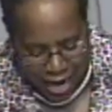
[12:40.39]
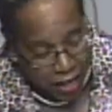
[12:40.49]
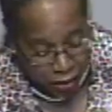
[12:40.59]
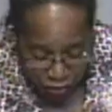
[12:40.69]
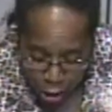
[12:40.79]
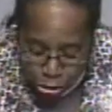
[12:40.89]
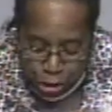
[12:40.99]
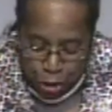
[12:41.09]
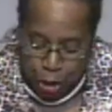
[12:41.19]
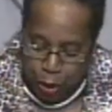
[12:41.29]
under those
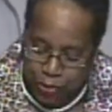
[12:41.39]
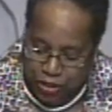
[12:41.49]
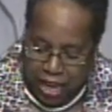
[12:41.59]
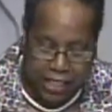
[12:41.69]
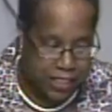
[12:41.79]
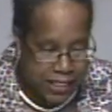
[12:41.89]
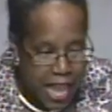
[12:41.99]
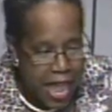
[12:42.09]
circumstances.